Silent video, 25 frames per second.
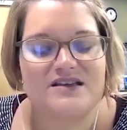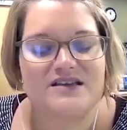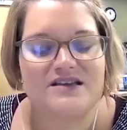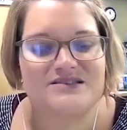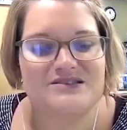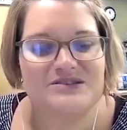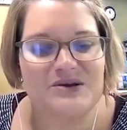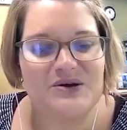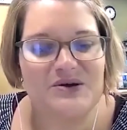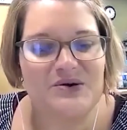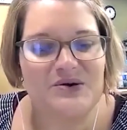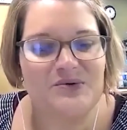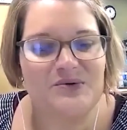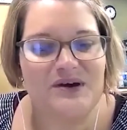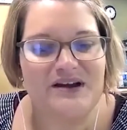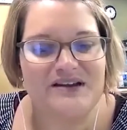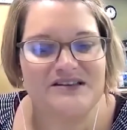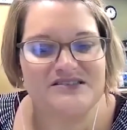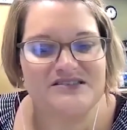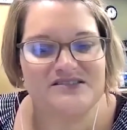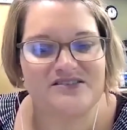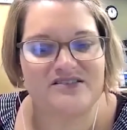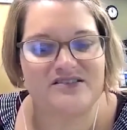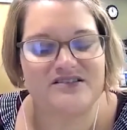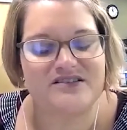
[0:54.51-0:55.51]
So I
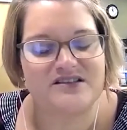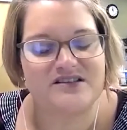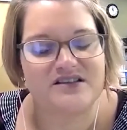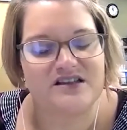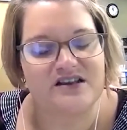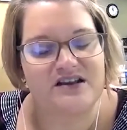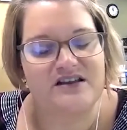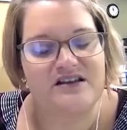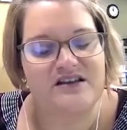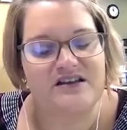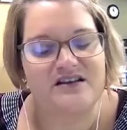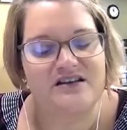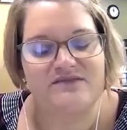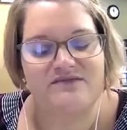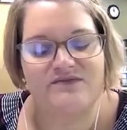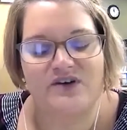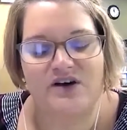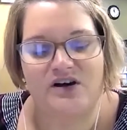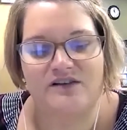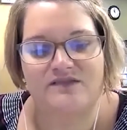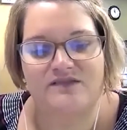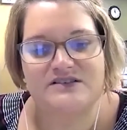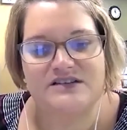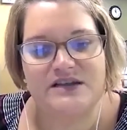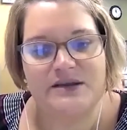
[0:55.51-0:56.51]
started getting
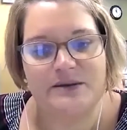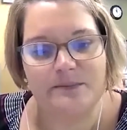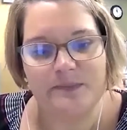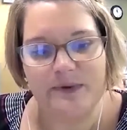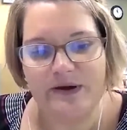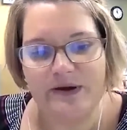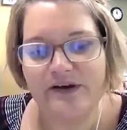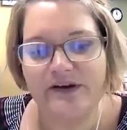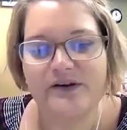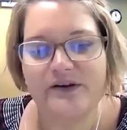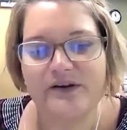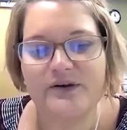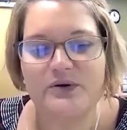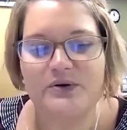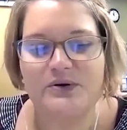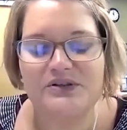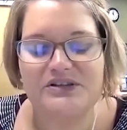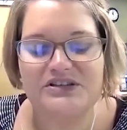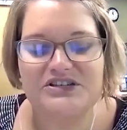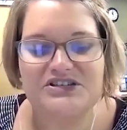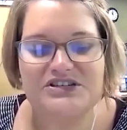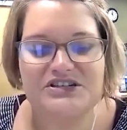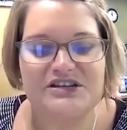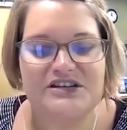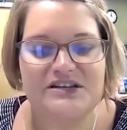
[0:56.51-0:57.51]
involved in Parent
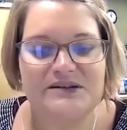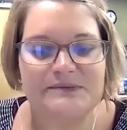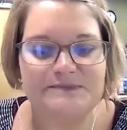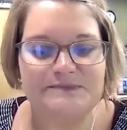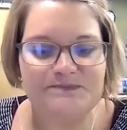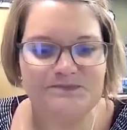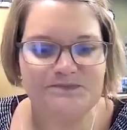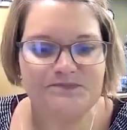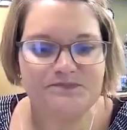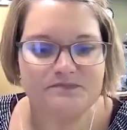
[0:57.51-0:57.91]
Coalition.